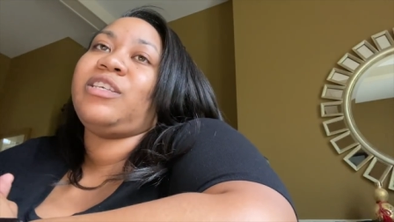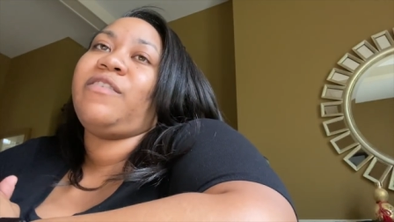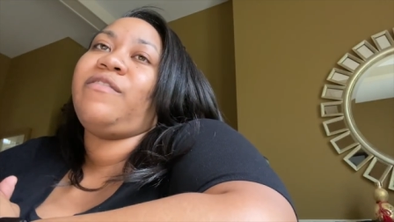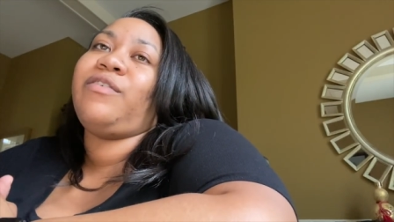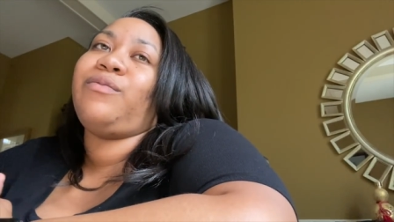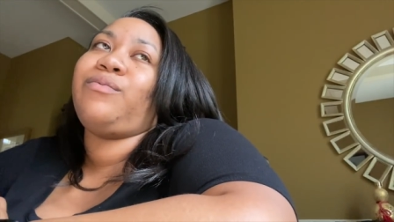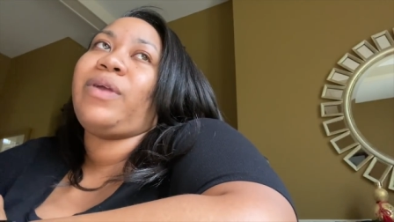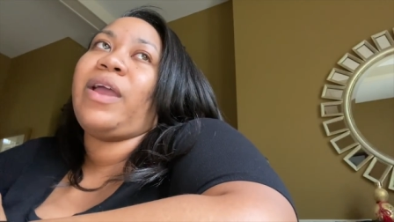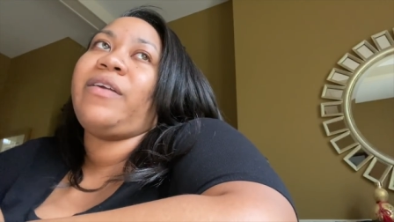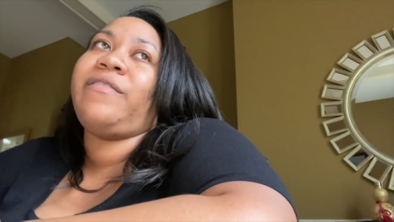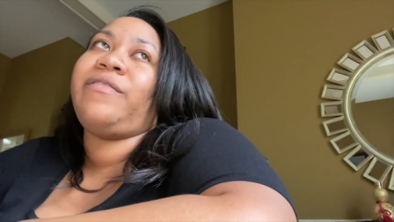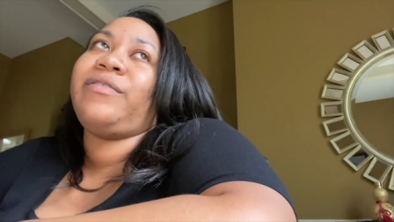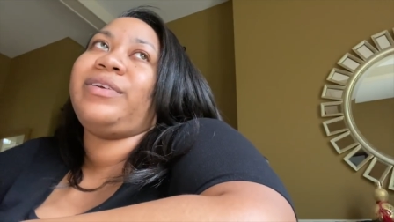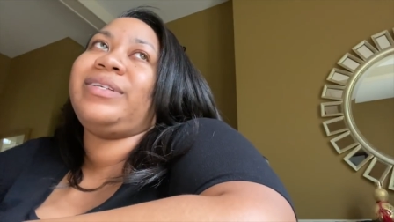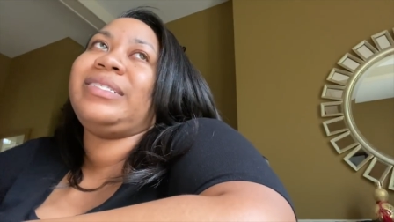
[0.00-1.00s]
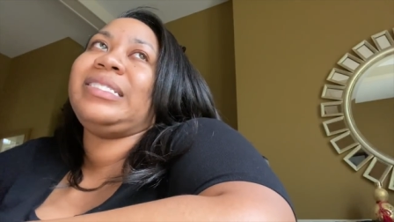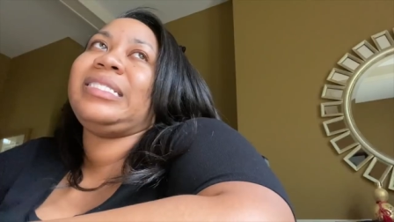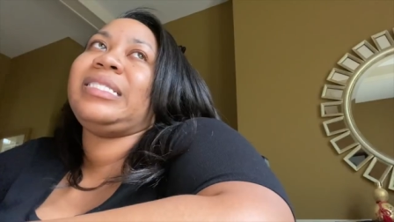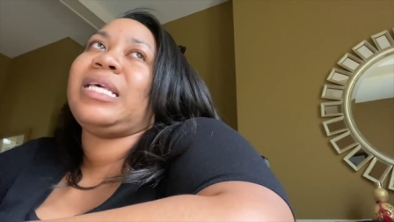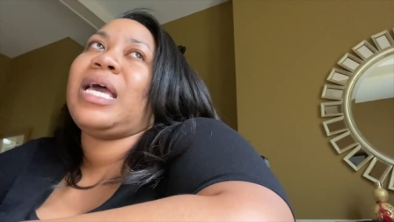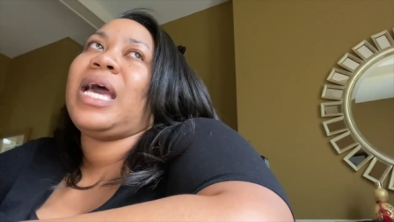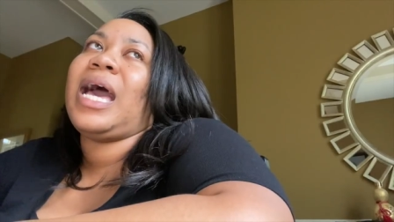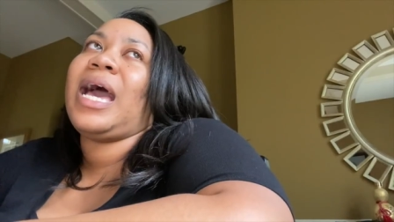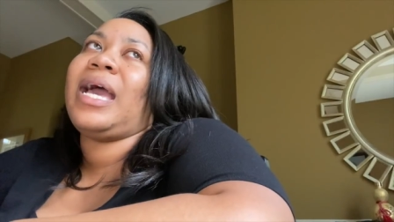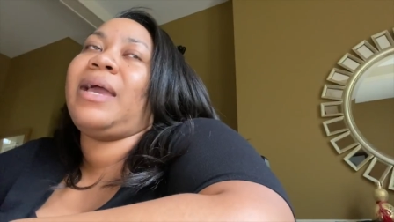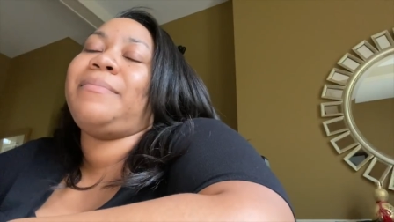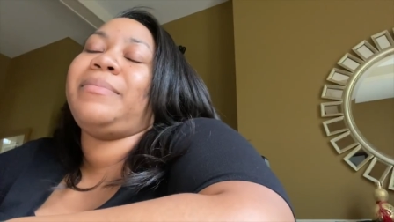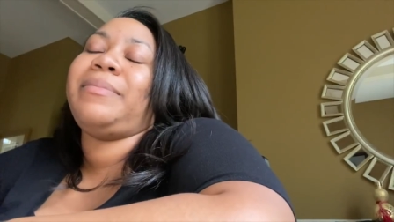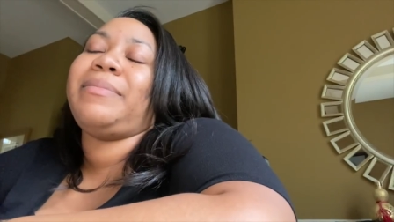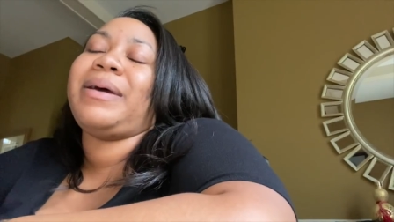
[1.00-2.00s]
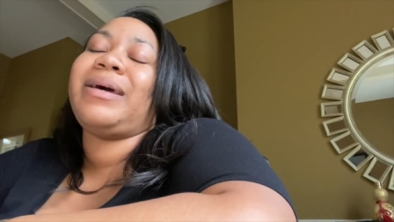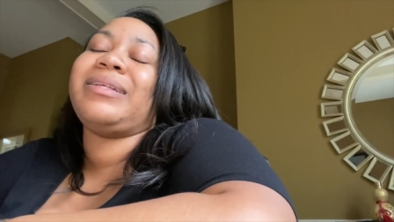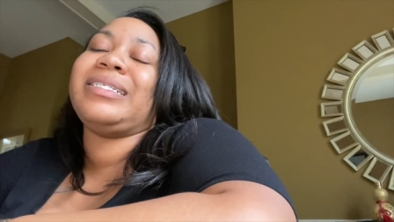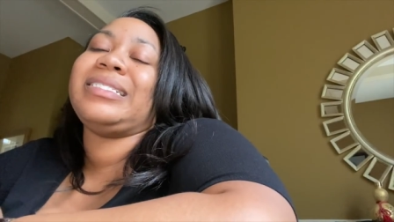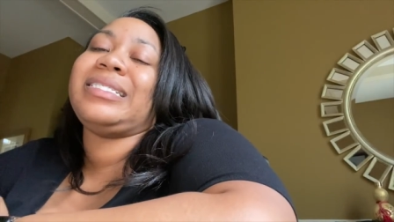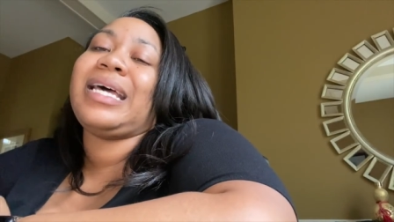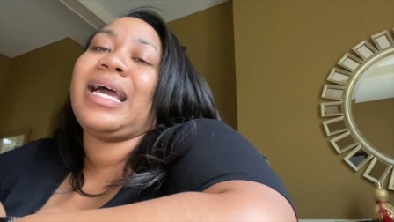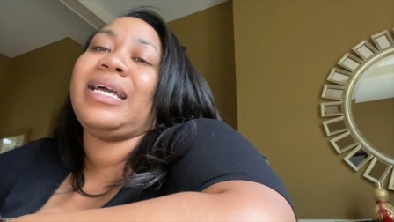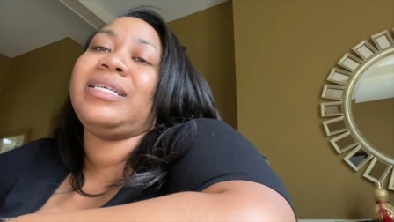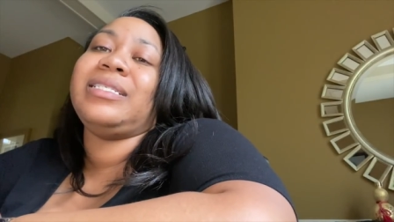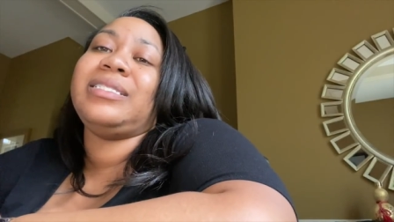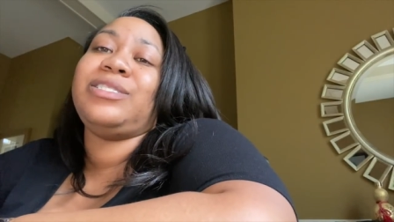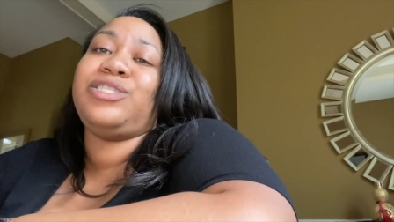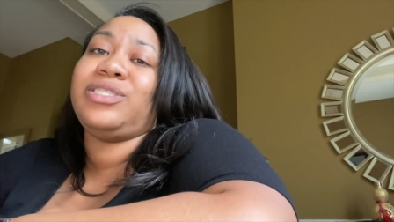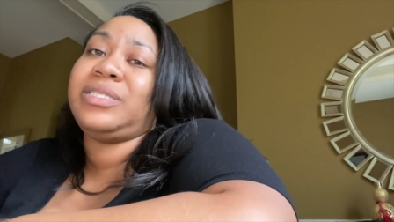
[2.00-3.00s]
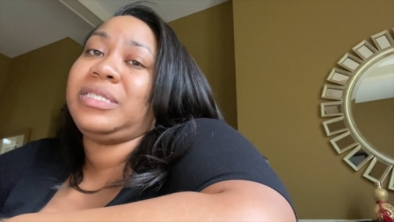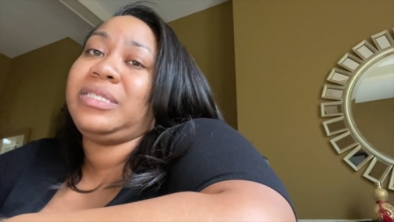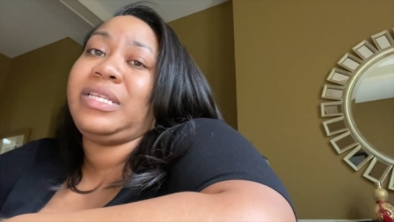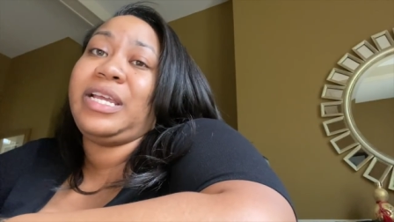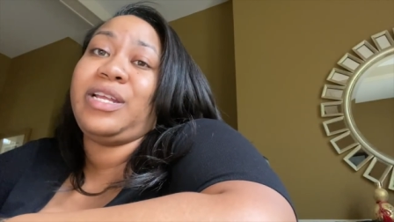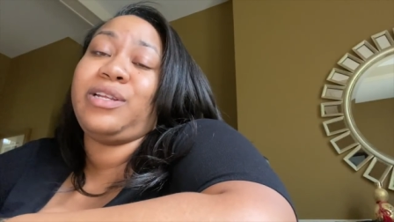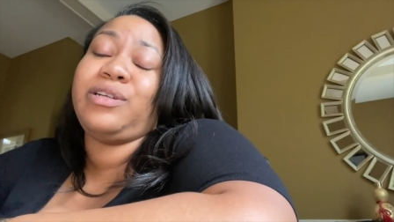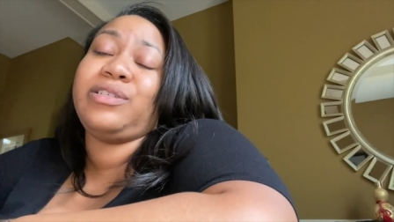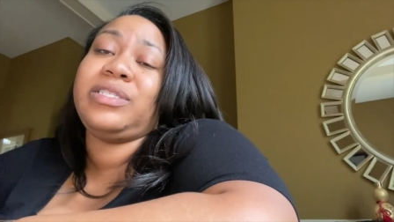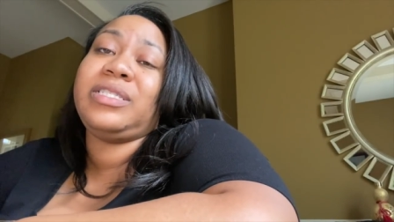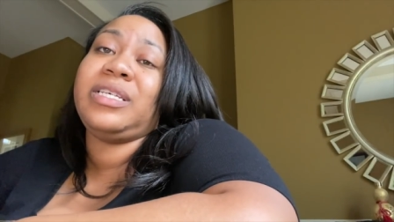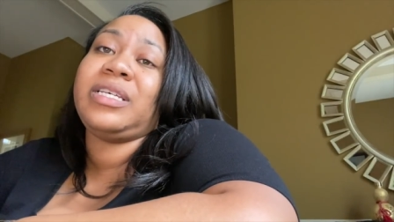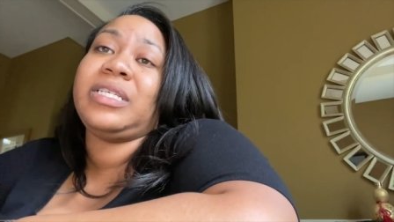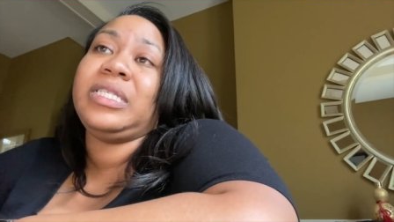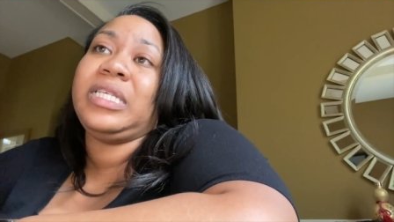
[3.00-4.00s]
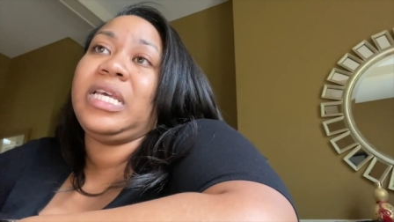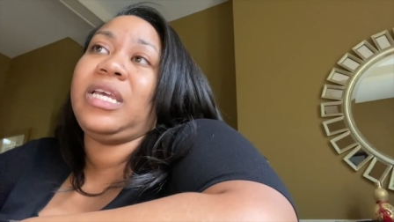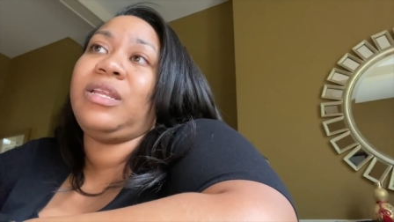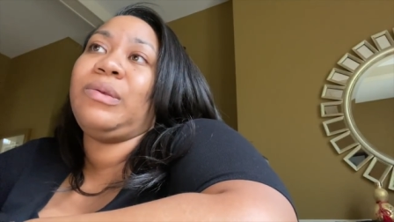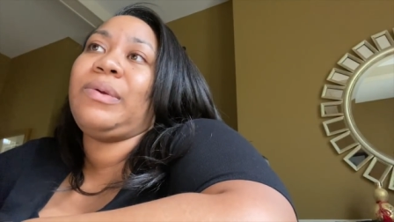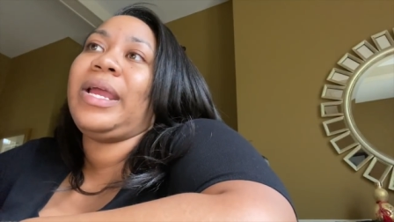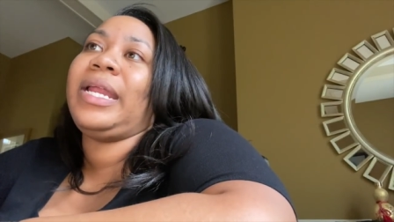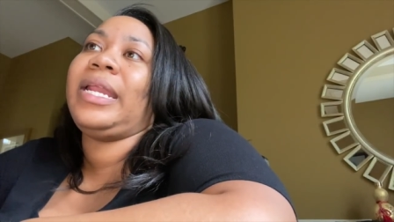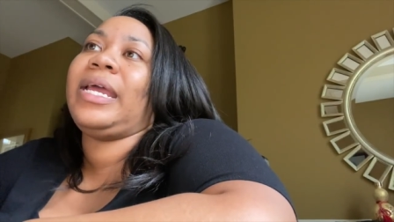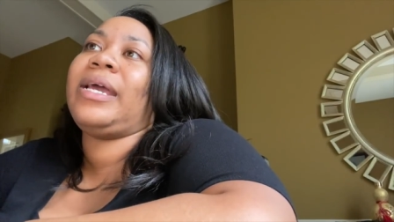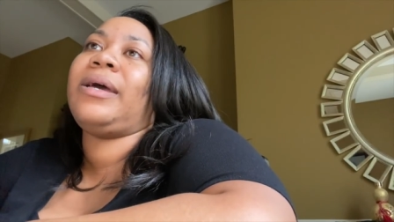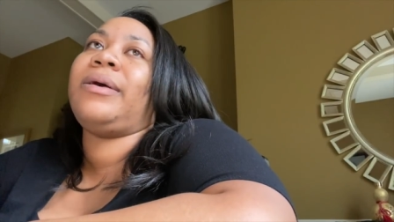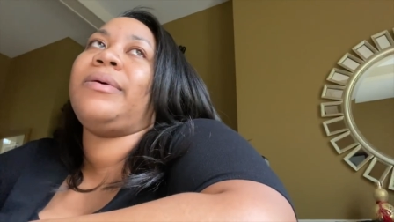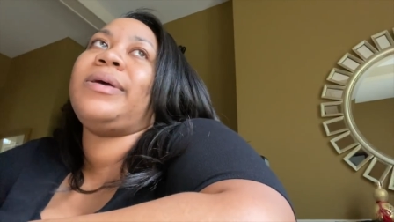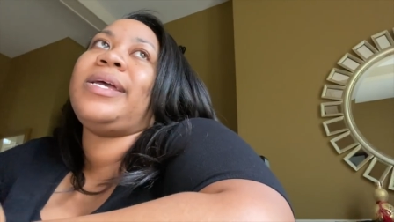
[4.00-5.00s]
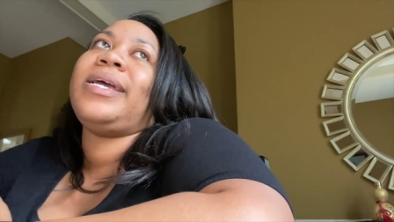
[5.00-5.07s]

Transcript: For reference, I am about a size just standard sixteen right now.